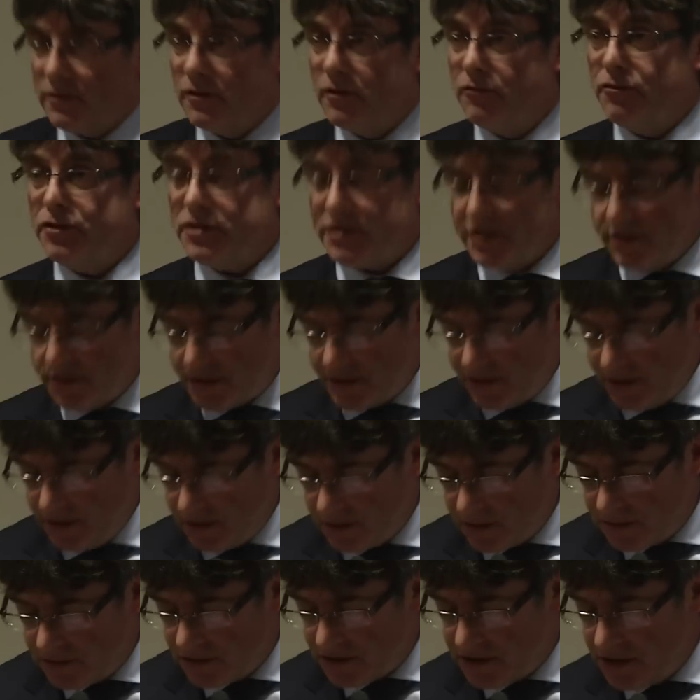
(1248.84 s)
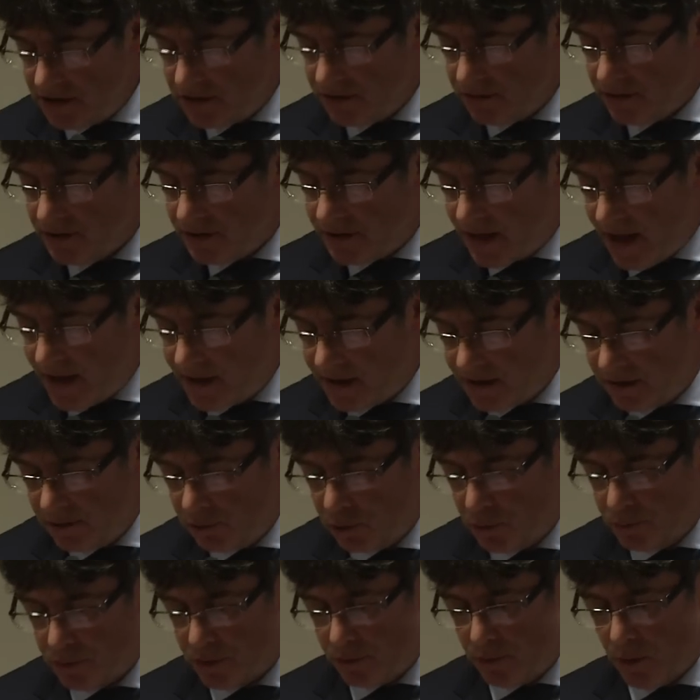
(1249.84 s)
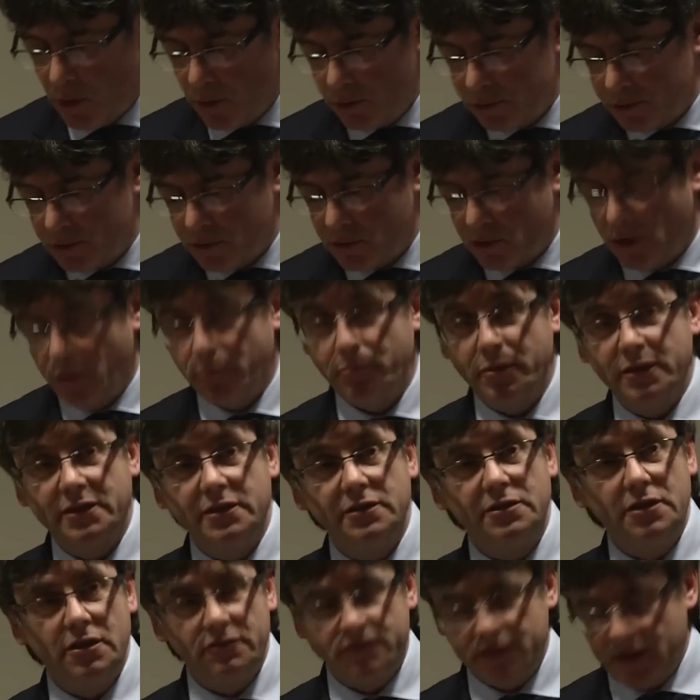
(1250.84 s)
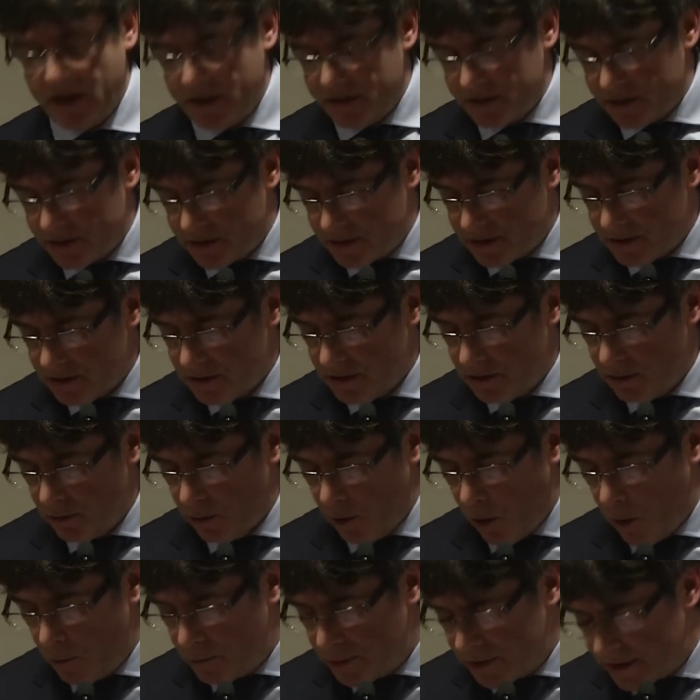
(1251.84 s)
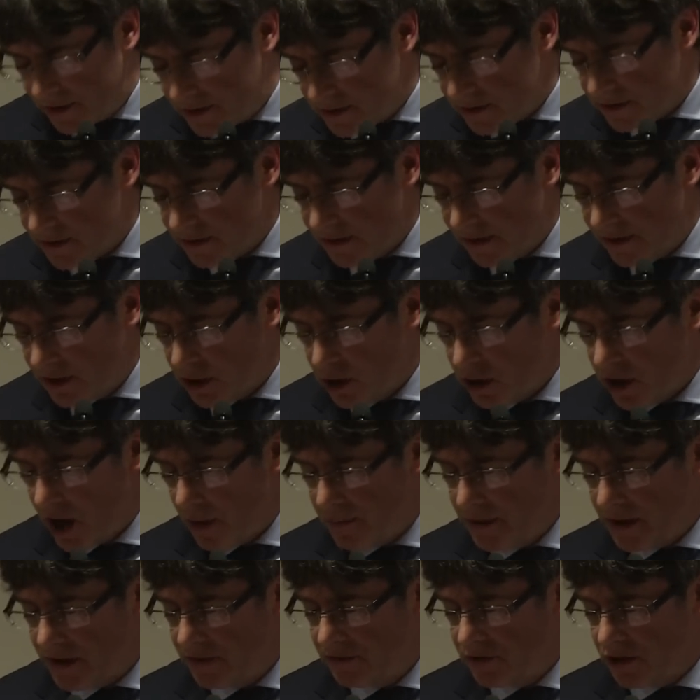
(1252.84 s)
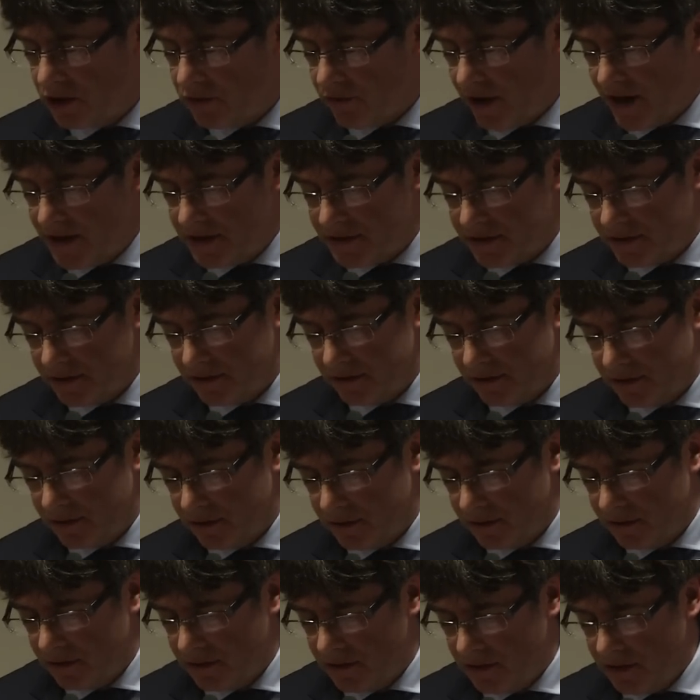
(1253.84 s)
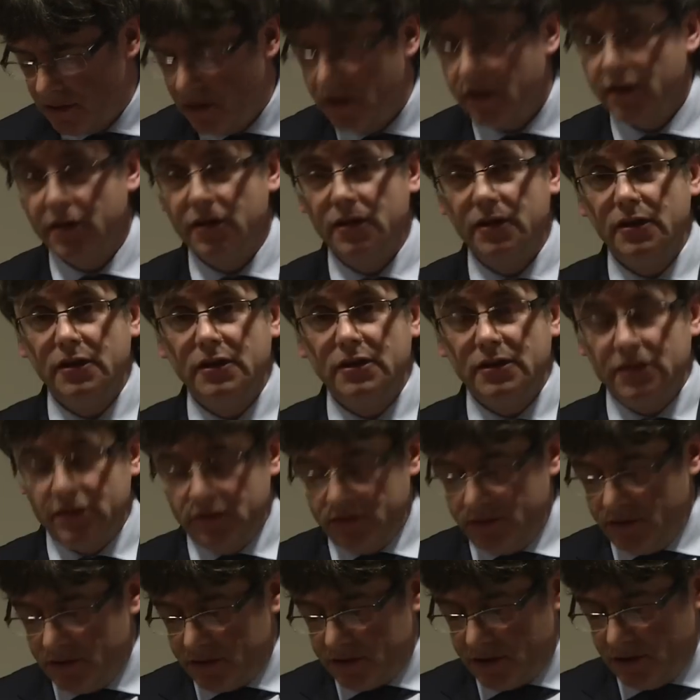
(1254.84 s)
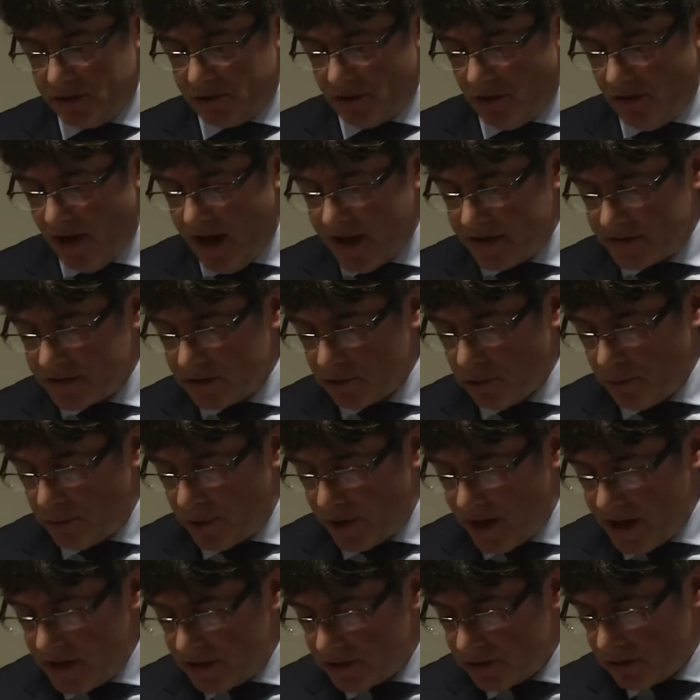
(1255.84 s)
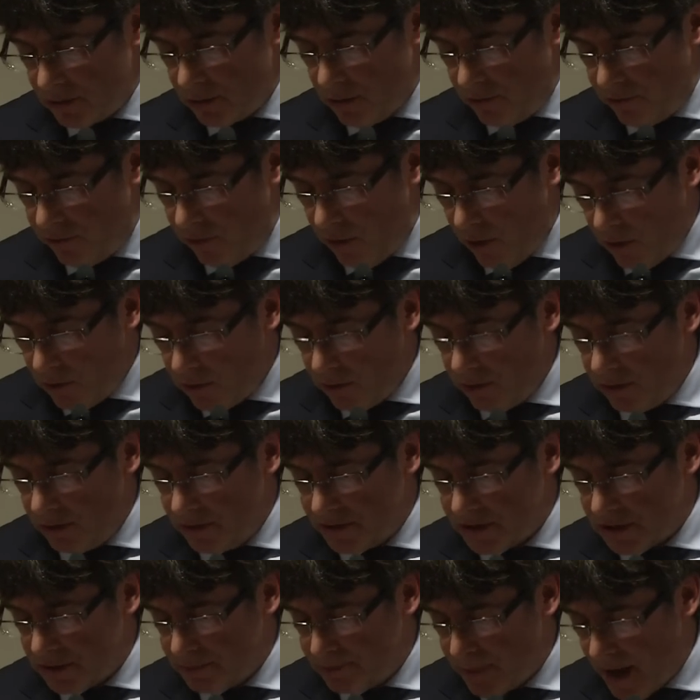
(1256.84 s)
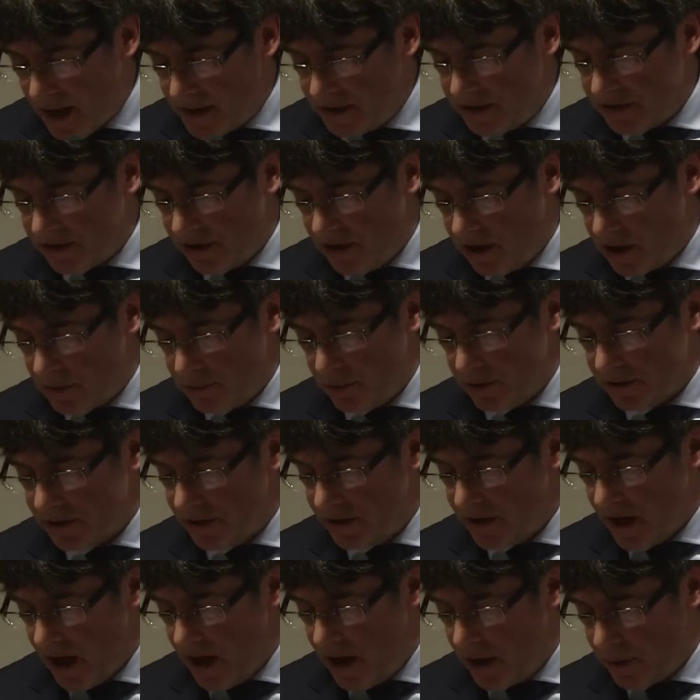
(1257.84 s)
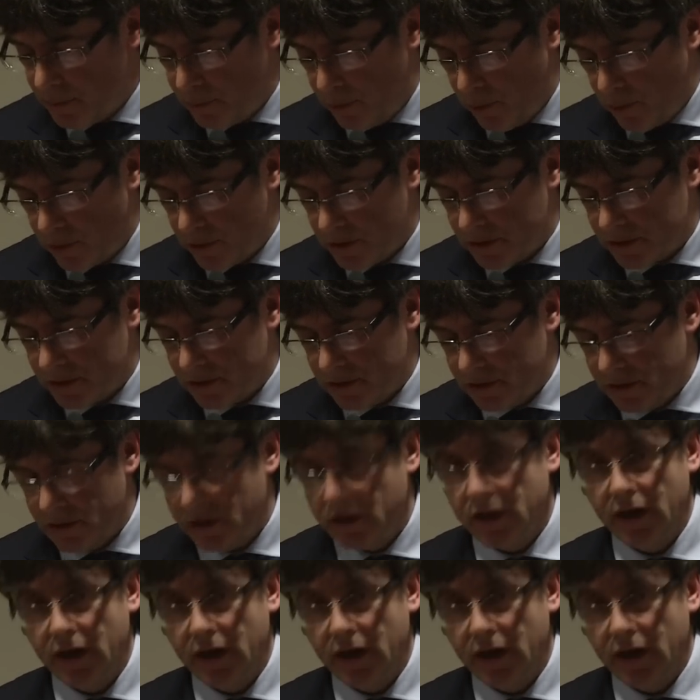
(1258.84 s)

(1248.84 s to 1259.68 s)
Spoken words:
Efficiency in the decisions taken to promote competitiveness, openness, and economic integration. The centralized operation of all Spanish harbors and airports